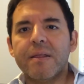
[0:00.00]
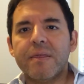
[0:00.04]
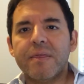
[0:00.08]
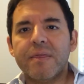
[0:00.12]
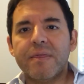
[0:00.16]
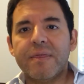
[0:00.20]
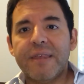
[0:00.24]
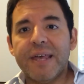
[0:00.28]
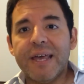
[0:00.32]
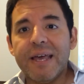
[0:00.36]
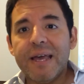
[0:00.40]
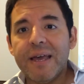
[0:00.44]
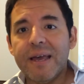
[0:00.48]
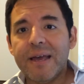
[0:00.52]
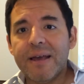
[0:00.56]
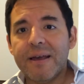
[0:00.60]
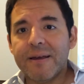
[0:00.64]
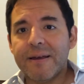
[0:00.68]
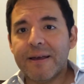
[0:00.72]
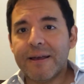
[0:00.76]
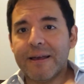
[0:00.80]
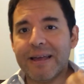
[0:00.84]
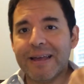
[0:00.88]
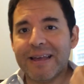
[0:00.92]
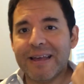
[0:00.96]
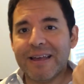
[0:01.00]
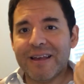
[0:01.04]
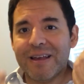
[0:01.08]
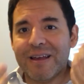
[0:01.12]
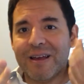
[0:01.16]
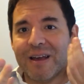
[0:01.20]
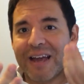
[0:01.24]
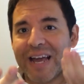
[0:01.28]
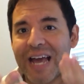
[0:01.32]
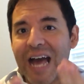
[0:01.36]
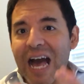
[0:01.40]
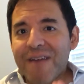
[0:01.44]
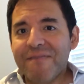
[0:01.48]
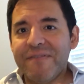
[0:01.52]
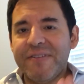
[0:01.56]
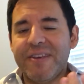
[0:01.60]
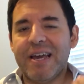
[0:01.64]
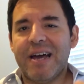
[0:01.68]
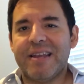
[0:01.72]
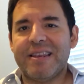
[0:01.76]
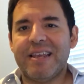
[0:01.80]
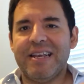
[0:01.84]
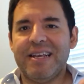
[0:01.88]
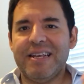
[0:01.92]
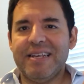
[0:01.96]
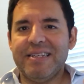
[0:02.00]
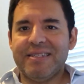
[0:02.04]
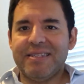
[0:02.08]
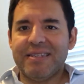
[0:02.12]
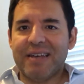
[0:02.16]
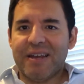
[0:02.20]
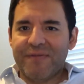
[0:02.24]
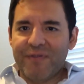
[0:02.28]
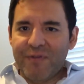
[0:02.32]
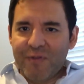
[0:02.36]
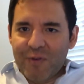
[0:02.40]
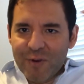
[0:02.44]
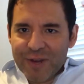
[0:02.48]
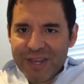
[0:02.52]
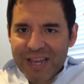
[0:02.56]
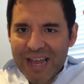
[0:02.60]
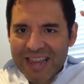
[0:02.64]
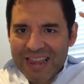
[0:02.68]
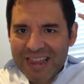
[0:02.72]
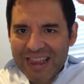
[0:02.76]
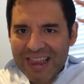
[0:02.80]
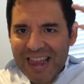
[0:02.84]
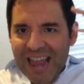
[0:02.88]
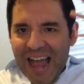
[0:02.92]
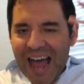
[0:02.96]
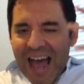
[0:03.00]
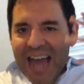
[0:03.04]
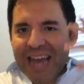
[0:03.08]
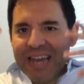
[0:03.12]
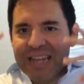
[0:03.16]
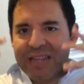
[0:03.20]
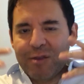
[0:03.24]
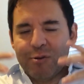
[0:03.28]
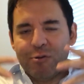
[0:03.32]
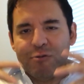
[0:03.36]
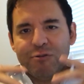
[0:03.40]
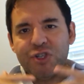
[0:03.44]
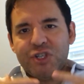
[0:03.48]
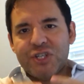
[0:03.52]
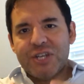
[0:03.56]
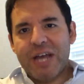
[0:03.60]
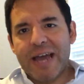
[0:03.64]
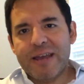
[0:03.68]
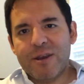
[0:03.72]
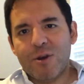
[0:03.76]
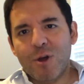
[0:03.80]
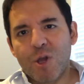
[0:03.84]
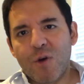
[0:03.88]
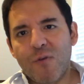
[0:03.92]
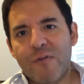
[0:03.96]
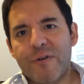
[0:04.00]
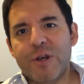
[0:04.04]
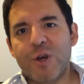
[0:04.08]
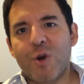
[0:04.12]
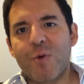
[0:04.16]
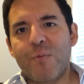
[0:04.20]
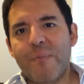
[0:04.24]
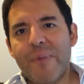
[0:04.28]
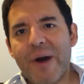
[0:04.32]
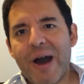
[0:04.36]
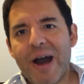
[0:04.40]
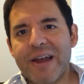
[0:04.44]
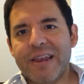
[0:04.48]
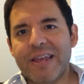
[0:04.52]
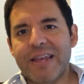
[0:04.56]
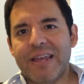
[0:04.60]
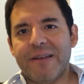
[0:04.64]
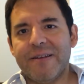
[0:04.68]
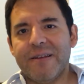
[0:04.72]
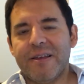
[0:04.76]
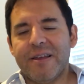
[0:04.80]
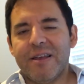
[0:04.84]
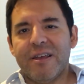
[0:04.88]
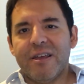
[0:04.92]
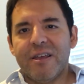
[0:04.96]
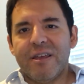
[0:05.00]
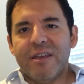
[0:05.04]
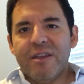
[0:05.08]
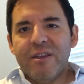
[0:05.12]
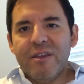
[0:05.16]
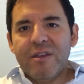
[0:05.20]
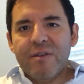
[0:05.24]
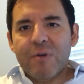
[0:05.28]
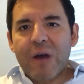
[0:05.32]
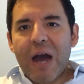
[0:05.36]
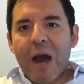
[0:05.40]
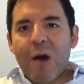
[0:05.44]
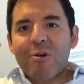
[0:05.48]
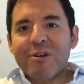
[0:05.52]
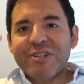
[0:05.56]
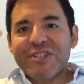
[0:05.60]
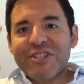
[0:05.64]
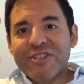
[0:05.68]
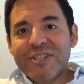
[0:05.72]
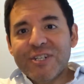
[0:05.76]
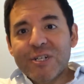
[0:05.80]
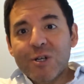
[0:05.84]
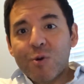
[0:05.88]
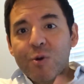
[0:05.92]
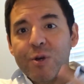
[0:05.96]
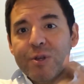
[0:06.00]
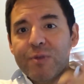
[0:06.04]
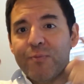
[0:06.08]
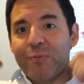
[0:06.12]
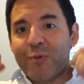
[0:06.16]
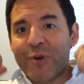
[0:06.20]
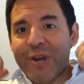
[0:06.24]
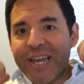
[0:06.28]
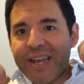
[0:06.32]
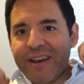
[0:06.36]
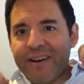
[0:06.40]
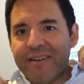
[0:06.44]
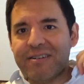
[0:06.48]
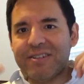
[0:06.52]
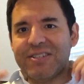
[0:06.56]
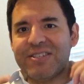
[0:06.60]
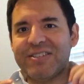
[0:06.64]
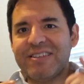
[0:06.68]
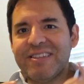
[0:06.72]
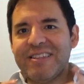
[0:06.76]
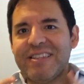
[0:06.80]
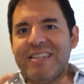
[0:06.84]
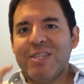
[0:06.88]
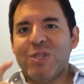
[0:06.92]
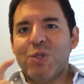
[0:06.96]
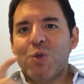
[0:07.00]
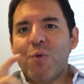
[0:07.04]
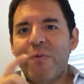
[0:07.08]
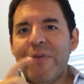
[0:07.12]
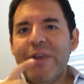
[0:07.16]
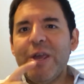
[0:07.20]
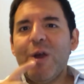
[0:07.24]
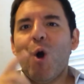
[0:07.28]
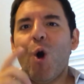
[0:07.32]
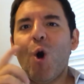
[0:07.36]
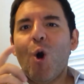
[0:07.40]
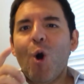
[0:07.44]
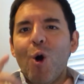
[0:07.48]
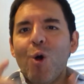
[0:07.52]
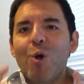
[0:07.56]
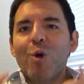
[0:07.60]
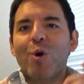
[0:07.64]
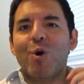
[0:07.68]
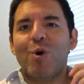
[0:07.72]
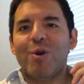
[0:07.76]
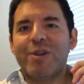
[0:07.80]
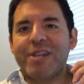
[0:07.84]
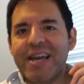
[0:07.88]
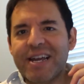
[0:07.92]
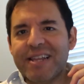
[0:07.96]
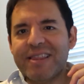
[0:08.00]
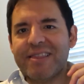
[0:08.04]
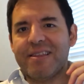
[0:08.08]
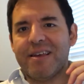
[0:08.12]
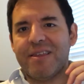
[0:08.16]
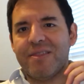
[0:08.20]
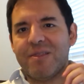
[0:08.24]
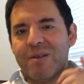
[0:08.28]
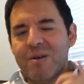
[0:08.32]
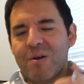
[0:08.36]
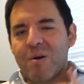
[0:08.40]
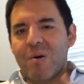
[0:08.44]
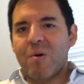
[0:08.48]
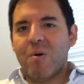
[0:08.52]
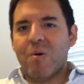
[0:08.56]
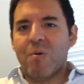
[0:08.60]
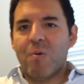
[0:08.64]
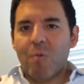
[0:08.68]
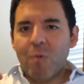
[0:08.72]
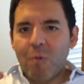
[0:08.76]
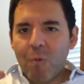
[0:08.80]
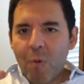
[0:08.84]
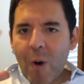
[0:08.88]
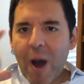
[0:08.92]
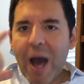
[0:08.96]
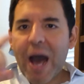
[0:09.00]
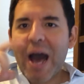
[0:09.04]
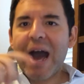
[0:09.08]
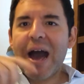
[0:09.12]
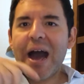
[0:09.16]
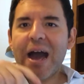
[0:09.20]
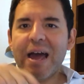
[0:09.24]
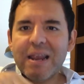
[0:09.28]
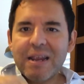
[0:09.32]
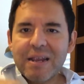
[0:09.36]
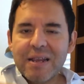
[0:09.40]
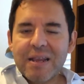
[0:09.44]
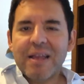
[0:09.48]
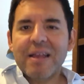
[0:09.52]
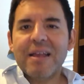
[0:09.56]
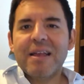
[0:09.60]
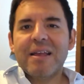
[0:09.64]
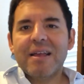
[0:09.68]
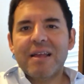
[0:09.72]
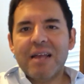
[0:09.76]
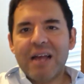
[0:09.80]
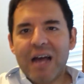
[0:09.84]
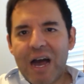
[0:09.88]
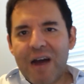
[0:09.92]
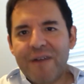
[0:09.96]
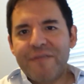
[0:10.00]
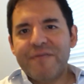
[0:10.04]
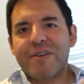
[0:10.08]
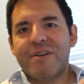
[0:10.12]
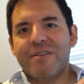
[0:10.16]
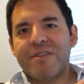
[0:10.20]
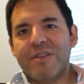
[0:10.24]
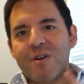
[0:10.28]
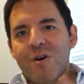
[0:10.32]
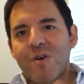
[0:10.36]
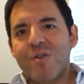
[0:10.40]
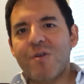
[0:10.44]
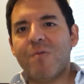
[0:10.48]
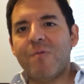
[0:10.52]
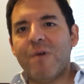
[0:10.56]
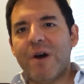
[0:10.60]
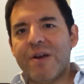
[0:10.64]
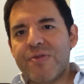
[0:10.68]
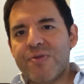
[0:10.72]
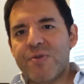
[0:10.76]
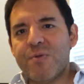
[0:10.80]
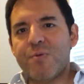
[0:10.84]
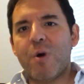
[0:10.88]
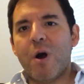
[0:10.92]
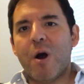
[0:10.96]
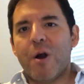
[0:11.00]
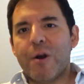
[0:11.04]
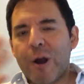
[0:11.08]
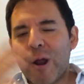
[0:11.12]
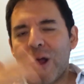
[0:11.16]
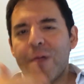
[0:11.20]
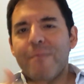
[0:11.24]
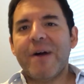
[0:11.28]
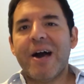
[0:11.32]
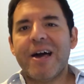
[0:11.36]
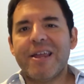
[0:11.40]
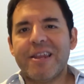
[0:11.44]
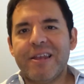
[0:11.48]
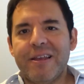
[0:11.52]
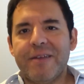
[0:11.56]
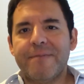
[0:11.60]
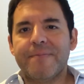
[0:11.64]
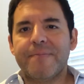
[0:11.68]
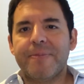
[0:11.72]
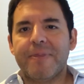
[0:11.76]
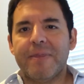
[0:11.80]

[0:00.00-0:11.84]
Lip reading: The caveat is that for that light to shine all over your body, our circuit breakers need to be all connected, one after the other one throughout our body.